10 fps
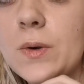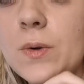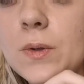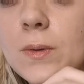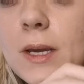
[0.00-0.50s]

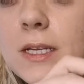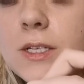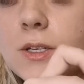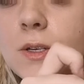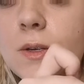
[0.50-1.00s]
and fold
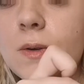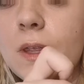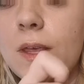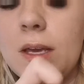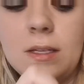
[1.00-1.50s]
it all
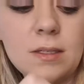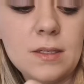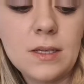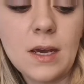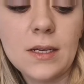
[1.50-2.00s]
the way
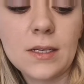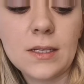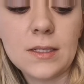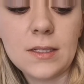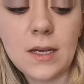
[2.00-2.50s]
to
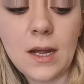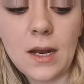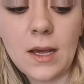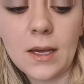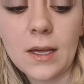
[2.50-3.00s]
the
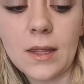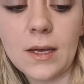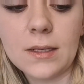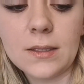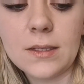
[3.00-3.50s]
inside,
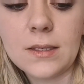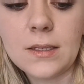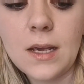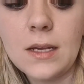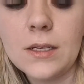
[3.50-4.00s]

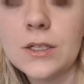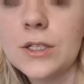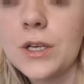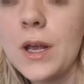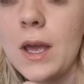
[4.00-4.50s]
concealing
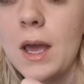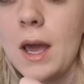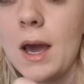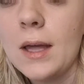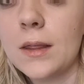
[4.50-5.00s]
that
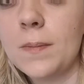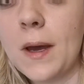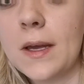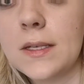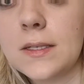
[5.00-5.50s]
stitch
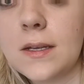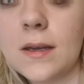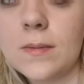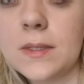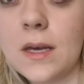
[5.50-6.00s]

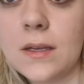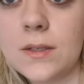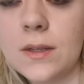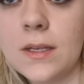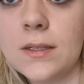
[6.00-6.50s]
and the
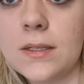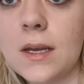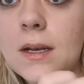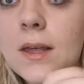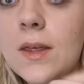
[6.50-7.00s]
bias
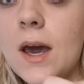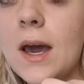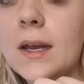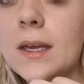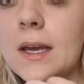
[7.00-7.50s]
tapes that is on
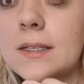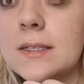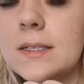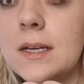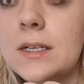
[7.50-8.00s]
the inside
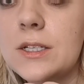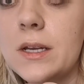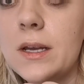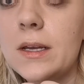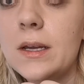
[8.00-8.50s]
like that. And
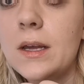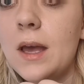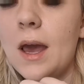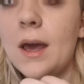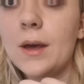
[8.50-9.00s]
again,
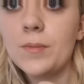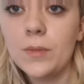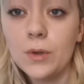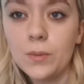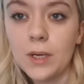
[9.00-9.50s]
stitch it